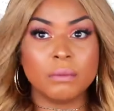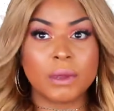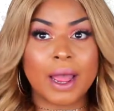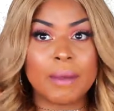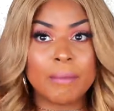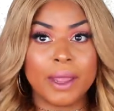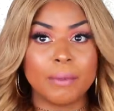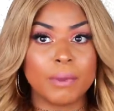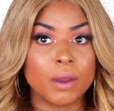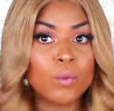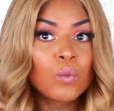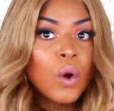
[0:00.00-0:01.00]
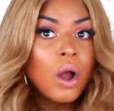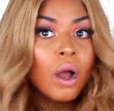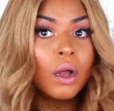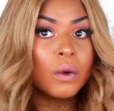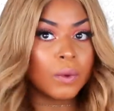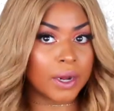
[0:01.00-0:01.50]
But I might be
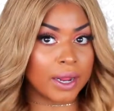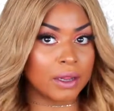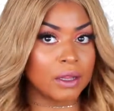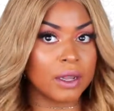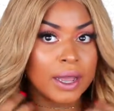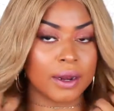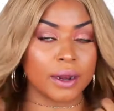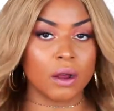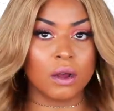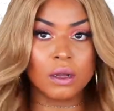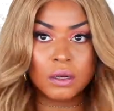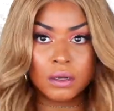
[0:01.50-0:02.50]
wrong when I look at it